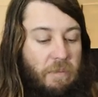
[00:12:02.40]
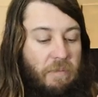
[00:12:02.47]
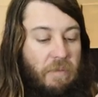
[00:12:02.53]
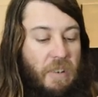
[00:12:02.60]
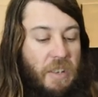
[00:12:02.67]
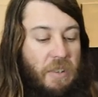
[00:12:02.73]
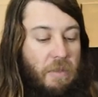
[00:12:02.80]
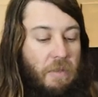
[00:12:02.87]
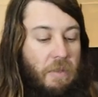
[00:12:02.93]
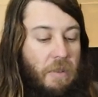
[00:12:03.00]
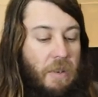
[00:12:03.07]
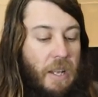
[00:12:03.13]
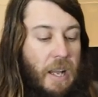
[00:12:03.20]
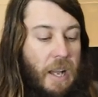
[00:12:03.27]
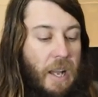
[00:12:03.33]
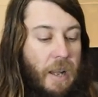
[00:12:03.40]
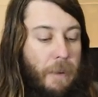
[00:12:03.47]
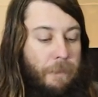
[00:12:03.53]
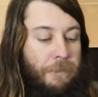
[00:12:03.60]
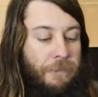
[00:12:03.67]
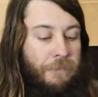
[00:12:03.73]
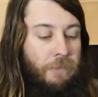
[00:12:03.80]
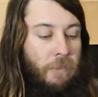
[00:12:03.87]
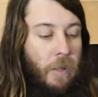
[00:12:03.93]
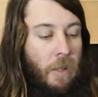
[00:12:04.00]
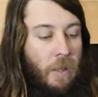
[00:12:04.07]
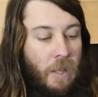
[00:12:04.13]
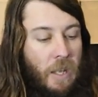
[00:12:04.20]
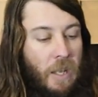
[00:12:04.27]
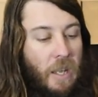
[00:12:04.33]
pretty good.
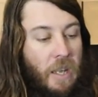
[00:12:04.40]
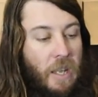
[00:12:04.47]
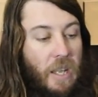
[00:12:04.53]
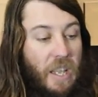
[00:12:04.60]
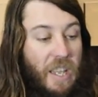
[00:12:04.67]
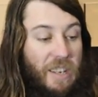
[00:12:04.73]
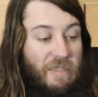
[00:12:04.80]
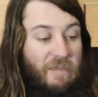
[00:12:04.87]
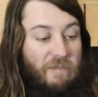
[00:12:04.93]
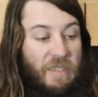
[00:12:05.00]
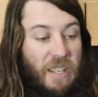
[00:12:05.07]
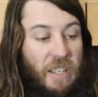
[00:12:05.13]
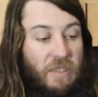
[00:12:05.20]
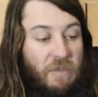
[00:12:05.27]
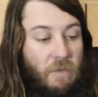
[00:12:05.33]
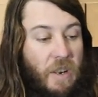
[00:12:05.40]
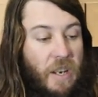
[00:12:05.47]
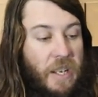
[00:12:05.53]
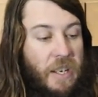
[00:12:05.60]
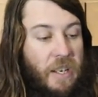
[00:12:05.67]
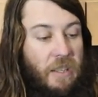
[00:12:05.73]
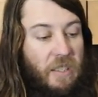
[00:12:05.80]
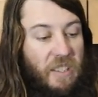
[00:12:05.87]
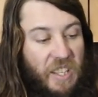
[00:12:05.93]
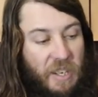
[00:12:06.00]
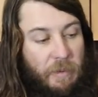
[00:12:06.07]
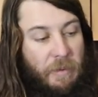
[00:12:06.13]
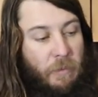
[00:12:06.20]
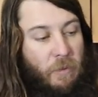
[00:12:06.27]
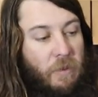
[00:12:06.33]
It does run in a
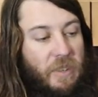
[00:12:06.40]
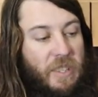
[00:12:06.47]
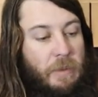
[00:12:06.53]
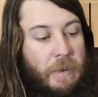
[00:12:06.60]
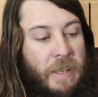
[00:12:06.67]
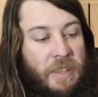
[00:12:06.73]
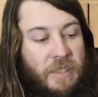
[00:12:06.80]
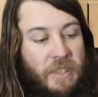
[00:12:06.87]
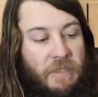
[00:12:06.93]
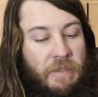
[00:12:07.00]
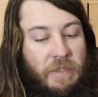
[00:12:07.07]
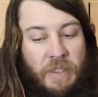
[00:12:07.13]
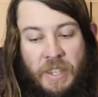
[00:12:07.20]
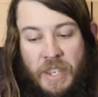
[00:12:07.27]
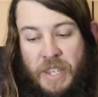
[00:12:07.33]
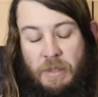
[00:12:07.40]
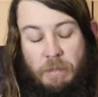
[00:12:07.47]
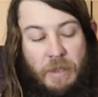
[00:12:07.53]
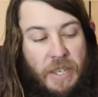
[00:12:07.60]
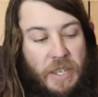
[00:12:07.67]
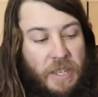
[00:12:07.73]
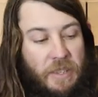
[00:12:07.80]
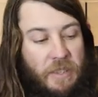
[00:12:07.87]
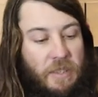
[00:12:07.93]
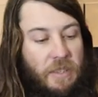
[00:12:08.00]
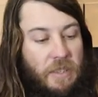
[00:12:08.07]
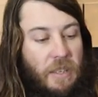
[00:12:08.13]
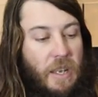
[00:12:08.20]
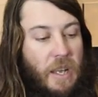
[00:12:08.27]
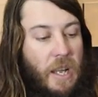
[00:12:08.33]
little bit more expensive than these
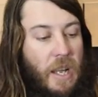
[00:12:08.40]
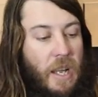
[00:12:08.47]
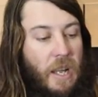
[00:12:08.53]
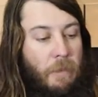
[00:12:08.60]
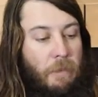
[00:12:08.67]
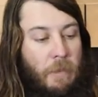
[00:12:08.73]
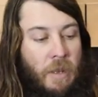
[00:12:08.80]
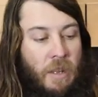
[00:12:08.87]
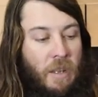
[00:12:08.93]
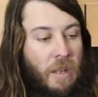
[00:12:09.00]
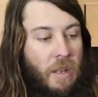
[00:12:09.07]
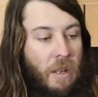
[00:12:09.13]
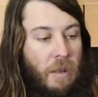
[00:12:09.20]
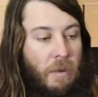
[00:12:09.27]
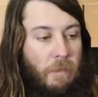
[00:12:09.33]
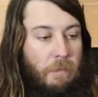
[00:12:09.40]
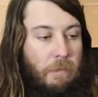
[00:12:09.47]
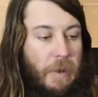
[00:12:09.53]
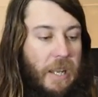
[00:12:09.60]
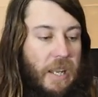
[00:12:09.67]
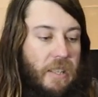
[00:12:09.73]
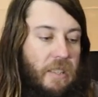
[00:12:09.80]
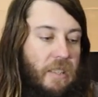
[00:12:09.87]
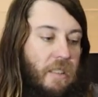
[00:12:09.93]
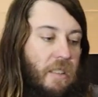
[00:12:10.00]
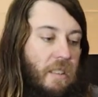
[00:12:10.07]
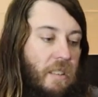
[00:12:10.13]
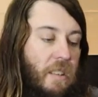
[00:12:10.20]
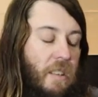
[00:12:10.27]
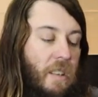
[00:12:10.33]
beers,
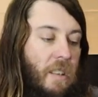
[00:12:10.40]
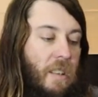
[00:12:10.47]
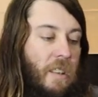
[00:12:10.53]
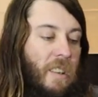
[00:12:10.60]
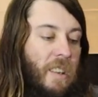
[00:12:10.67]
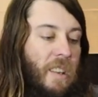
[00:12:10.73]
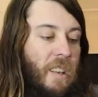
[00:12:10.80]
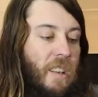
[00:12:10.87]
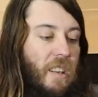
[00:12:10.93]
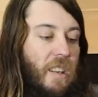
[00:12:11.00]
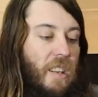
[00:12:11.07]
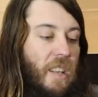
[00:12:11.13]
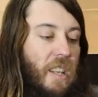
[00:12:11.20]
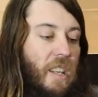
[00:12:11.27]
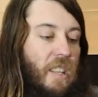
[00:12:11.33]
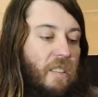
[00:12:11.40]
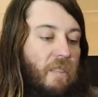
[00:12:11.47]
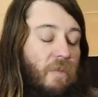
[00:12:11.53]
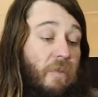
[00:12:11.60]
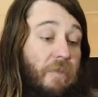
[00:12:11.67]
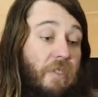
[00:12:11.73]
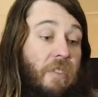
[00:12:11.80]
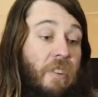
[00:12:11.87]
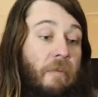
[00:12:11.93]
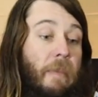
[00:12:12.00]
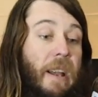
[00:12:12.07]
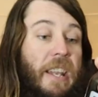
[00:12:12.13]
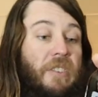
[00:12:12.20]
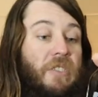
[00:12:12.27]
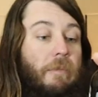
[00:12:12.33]
but it's also not a
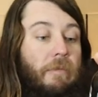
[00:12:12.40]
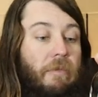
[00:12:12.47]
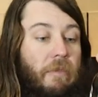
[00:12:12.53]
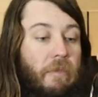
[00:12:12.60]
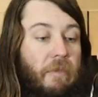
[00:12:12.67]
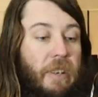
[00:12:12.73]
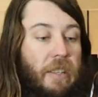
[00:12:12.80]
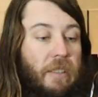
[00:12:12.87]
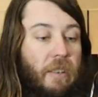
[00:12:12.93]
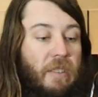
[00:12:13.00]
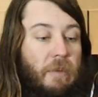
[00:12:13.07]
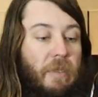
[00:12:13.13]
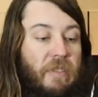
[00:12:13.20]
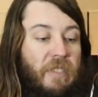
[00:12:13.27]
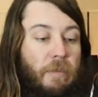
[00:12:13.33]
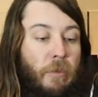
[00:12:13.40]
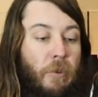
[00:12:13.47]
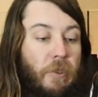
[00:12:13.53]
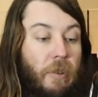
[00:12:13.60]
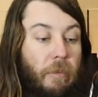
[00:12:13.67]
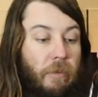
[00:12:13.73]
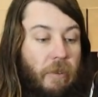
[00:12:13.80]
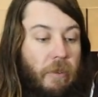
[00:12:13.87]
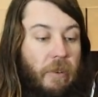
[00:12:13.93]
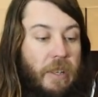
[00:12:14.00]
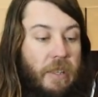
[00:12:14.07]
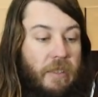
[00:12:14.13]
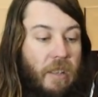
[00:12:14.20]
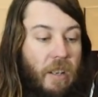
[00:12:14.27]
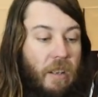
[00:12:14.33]
major brewery, so it's a bit of a smaller
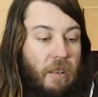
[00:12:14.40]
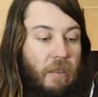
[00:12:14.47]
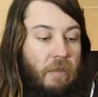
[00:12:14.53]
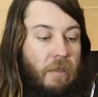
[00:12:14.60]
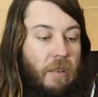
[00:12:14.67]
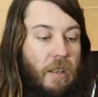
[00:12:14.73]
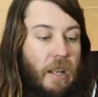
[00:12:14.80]
brewery, so